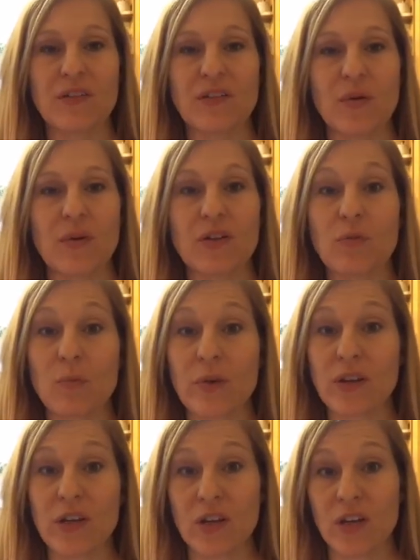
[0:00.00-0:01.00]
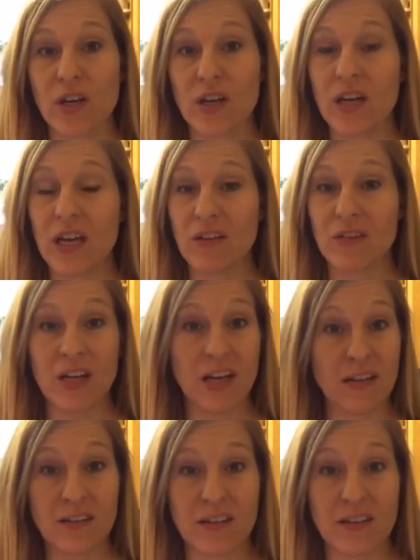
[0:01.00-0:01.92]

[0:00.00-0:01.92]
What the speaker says: So it's really good, even, and